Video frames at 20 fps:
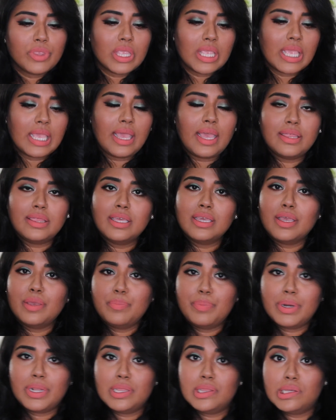Okay, I think I
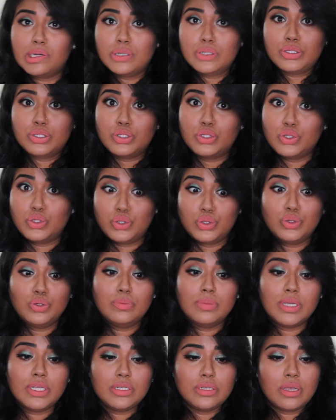put a little too
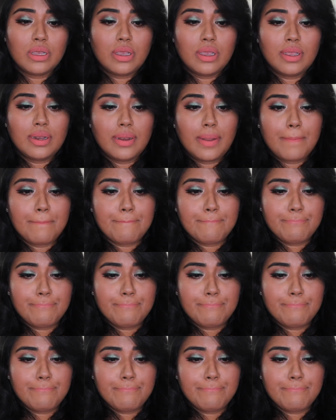much on.